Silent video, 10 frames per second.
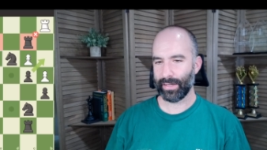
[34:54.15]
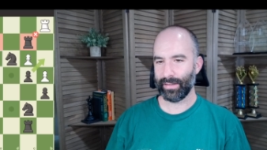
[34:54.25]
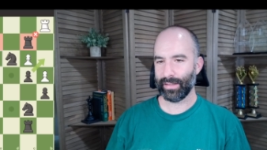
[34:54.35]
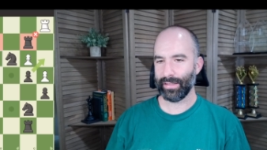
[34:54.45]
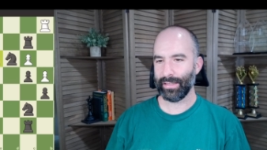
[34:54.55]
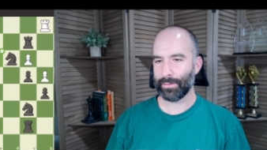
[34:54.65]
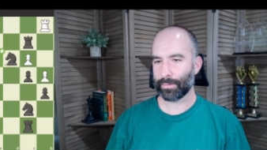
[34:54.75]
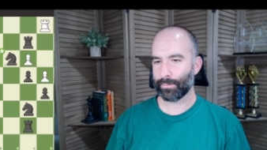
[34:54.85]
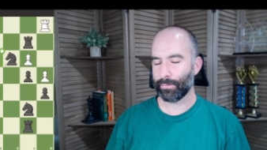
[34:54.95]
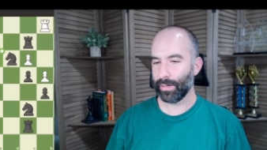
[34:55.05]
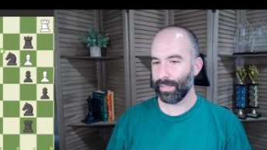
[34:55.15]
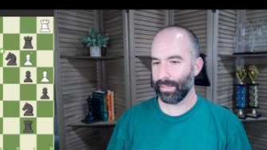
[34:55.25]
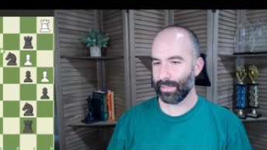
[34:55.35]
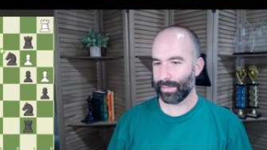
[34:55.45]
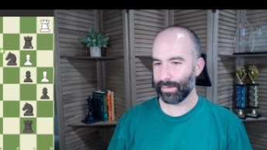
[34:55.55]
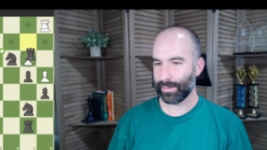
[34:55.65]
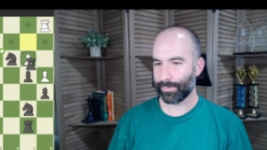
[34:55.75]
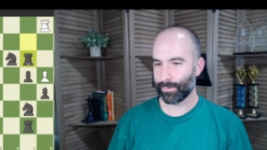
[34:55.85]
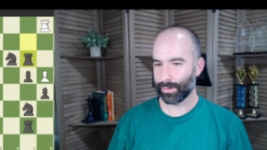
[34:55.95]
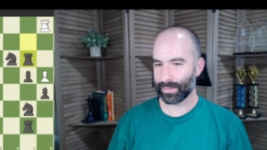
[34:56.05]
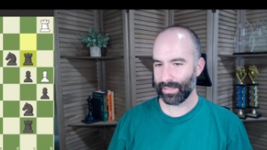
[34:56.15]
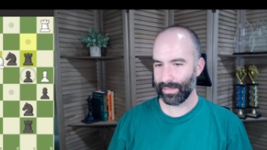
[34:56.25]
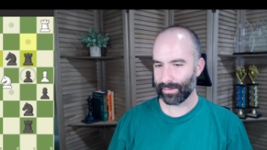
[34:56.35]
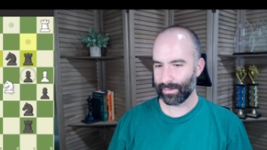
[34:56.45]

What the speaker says: knight e3, and then if rook takes,